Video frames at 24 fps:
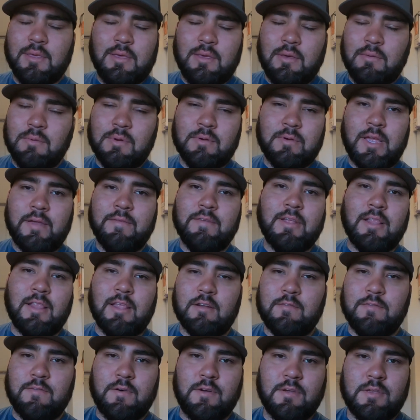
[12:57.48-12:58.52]
were having a lot
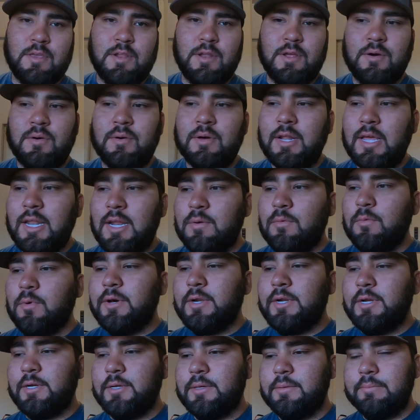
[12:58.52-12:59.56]
of fun, you know, and I didn't want
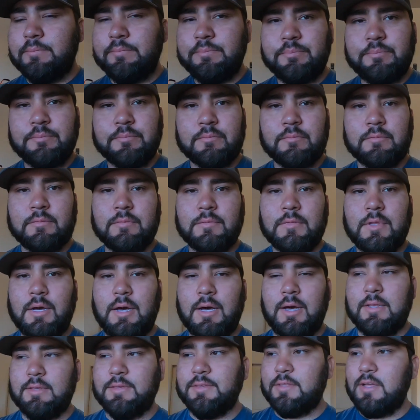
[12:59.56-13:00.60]

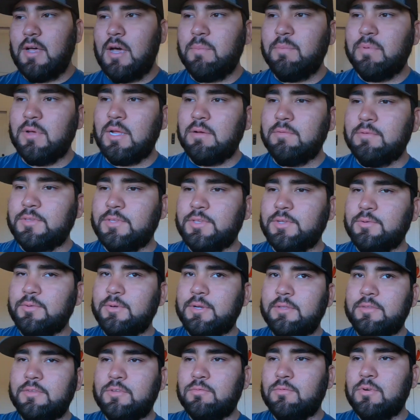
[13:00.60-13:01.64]
to stop what I was
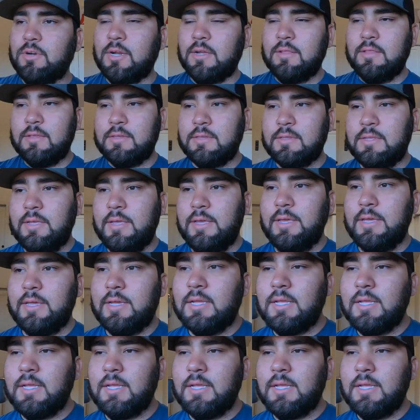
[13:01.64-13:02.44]
doing to work on this thing.